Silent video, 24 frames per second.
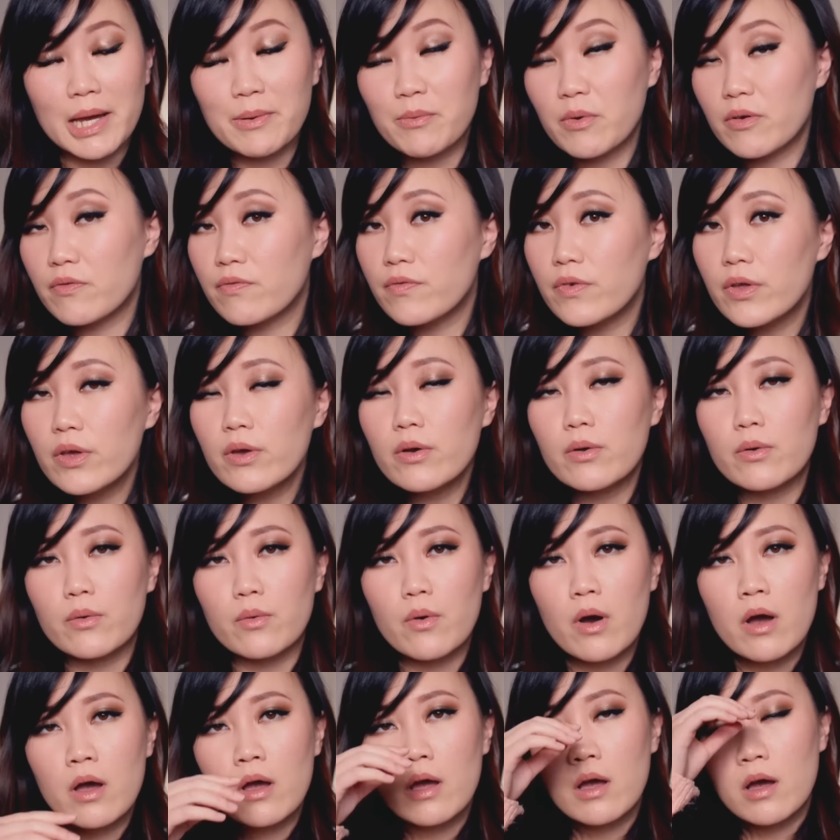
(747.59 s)
I
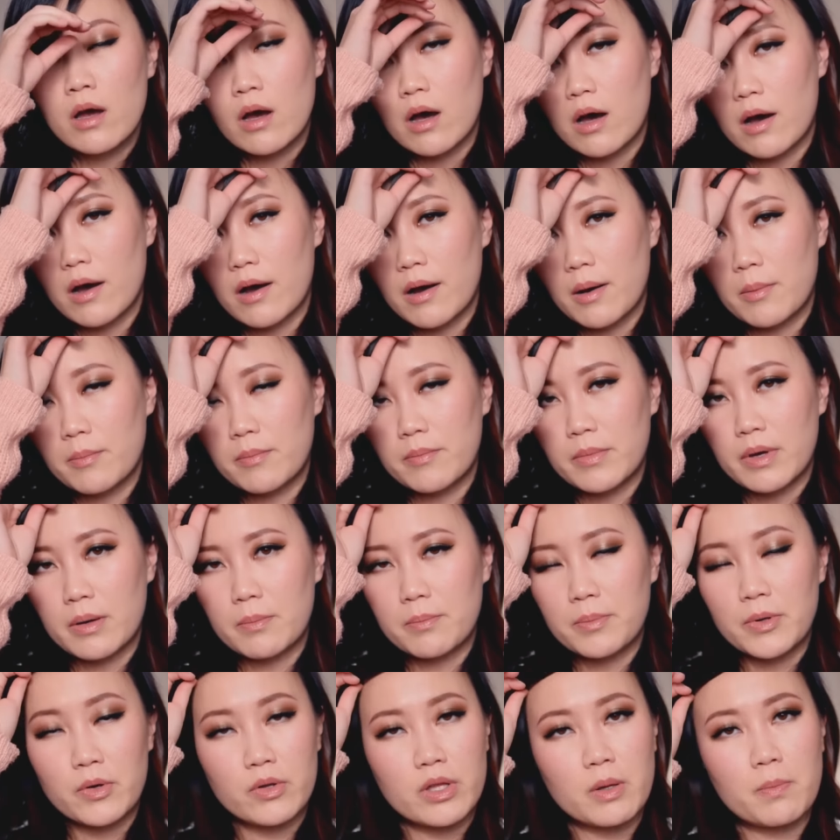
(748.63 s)
review um,
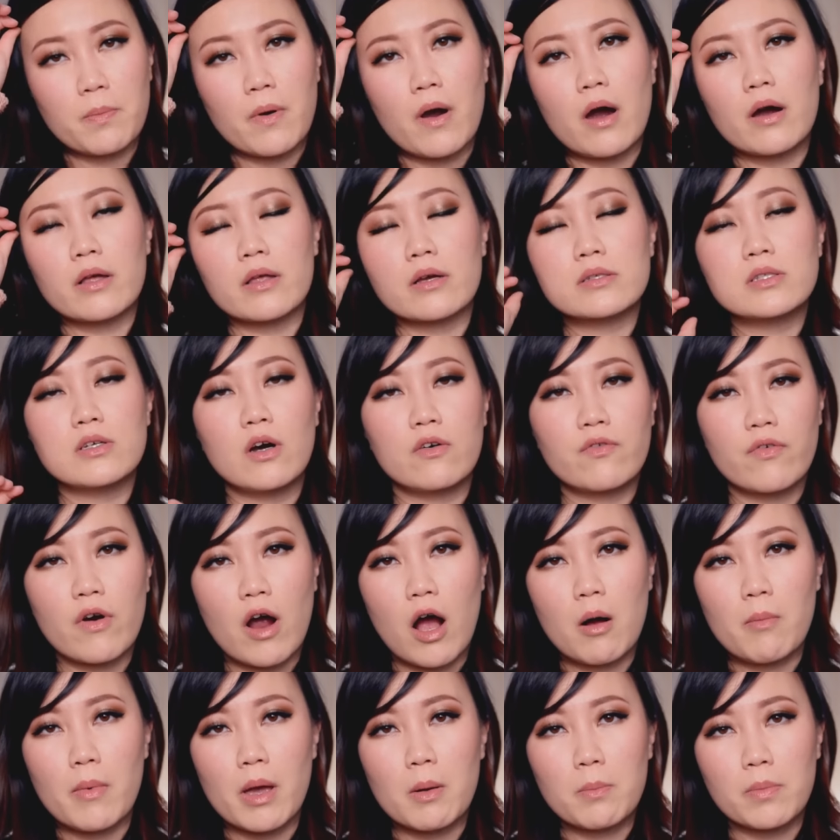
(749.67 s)
beauty products over
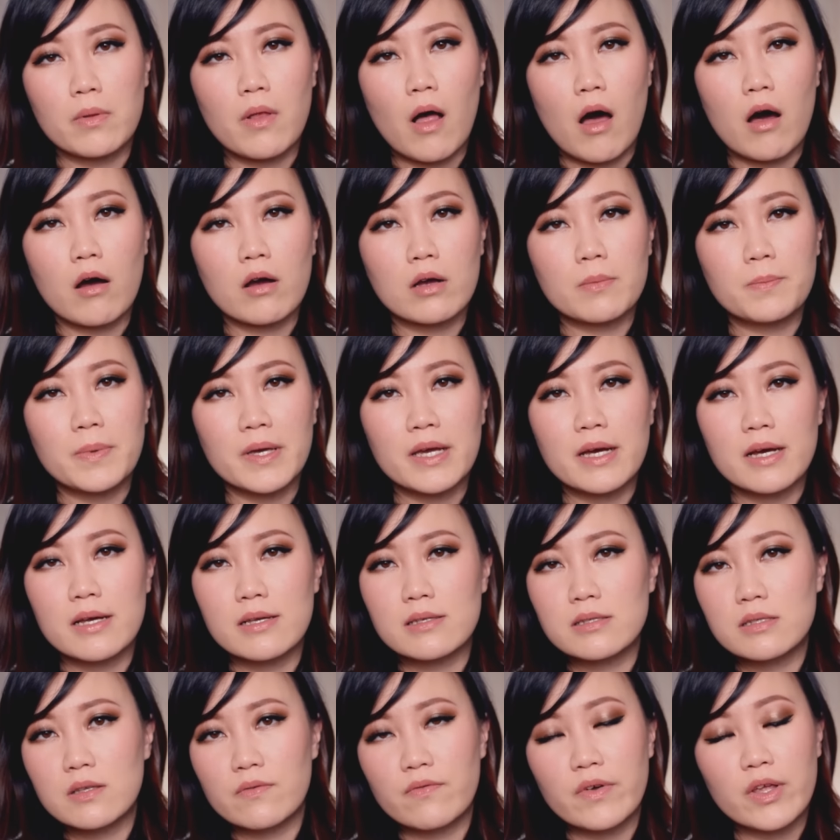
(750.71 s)
on my blog
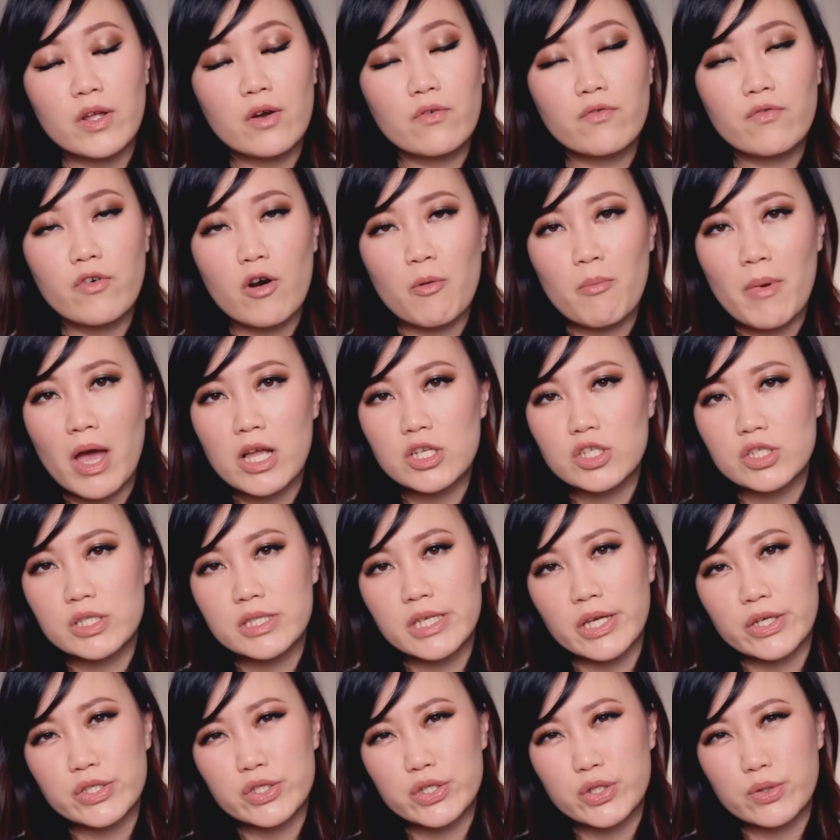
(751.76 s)
because the video format just
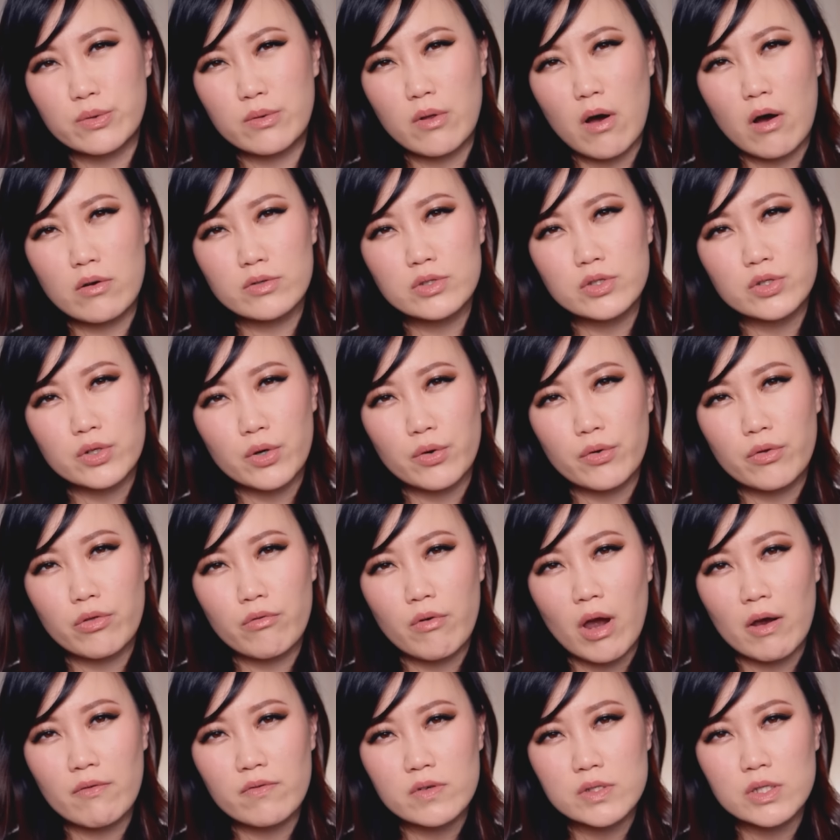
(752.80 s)
takes too long to go
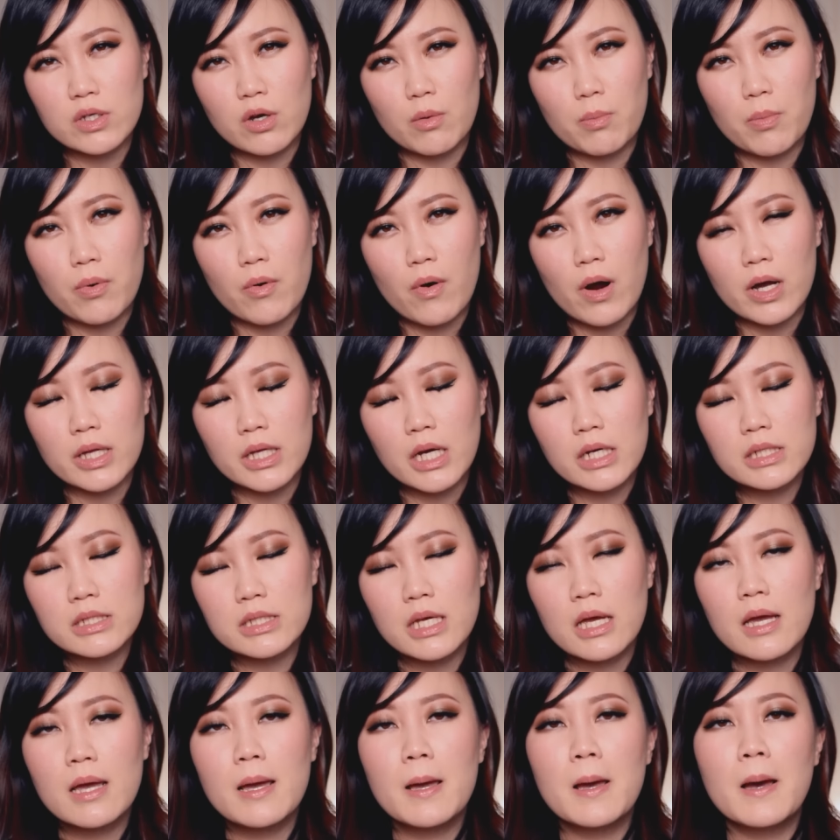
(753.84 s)
through every single
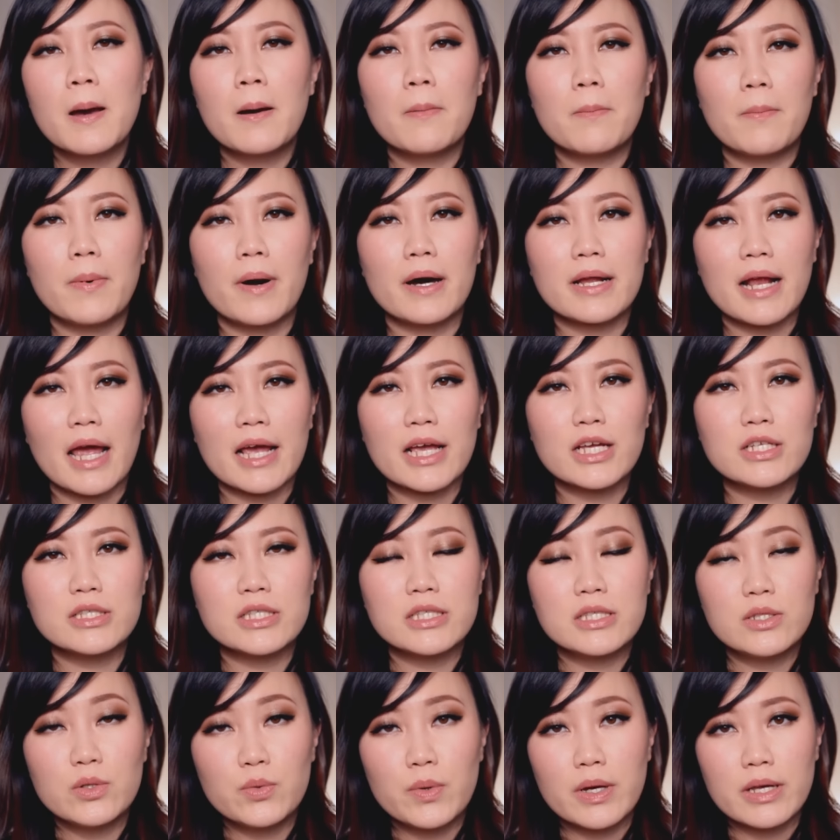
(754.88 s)
product but I can
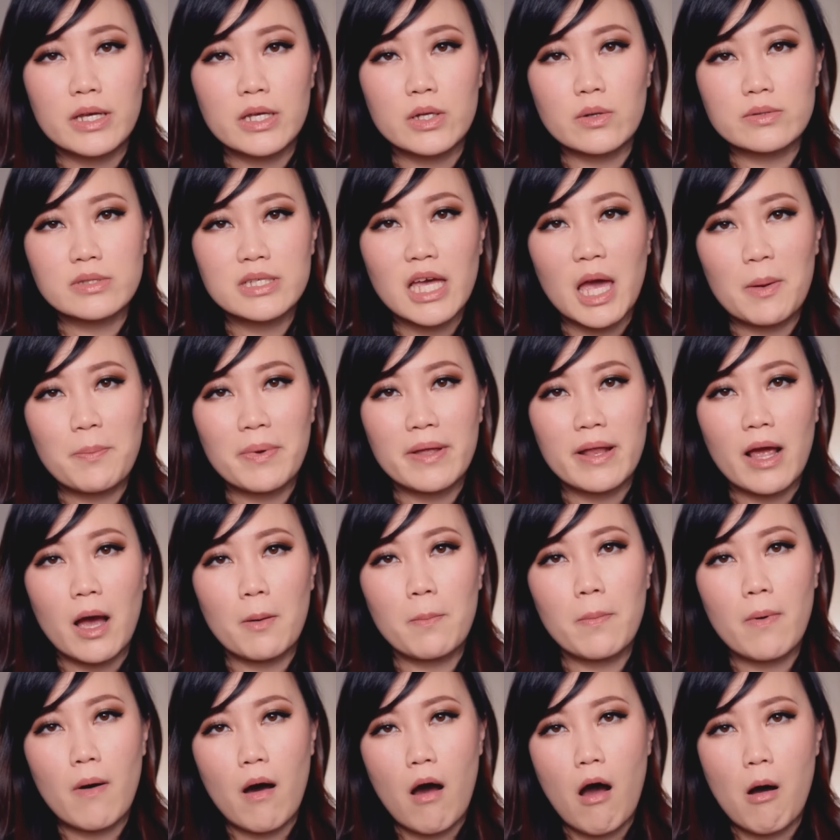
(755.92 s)
do it, you know, type it
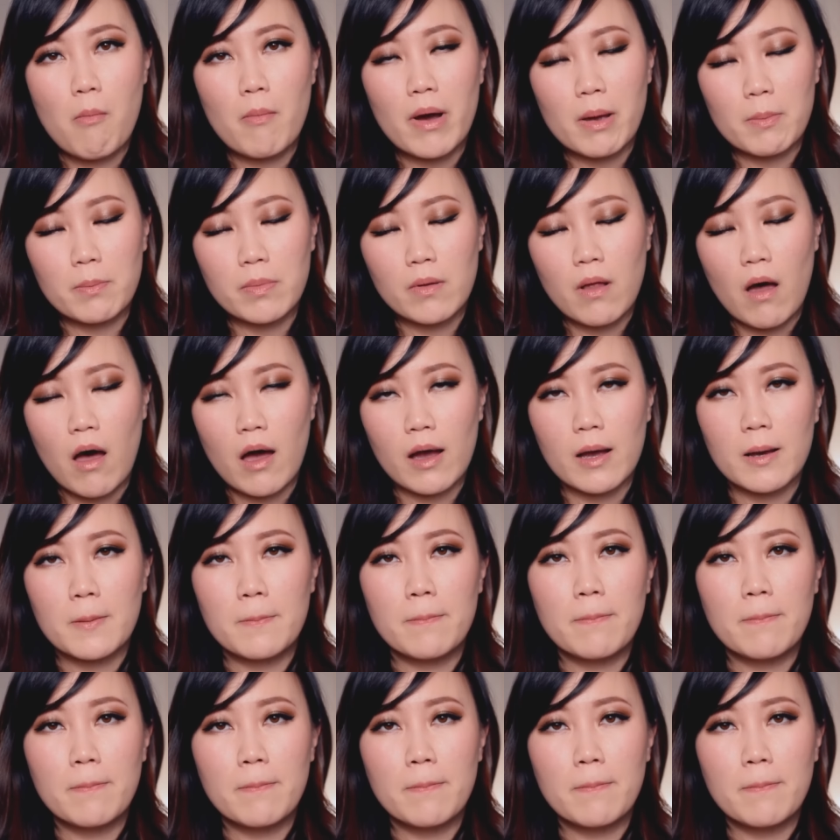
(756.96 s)
up on my blog.